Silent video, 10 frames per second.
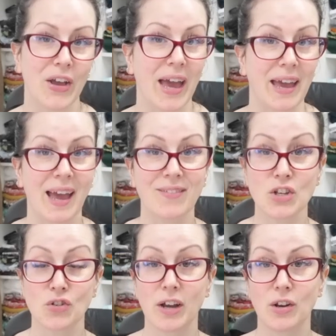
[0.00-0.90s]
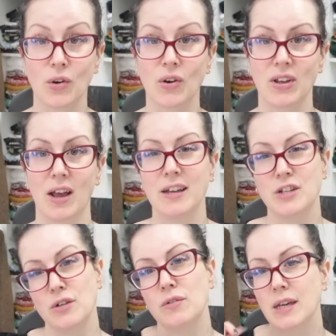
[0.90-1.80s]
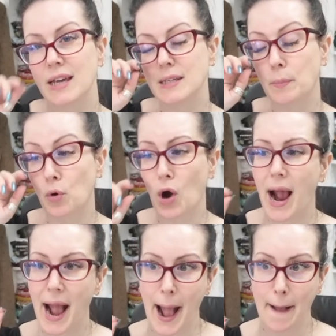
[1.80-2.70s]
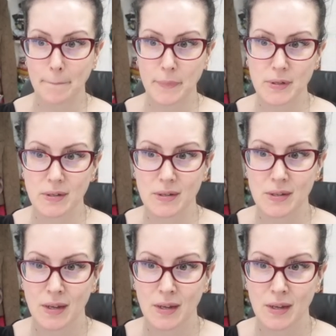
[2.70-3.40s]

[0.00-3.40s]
Okay, having tried it on, I do think it's perhaps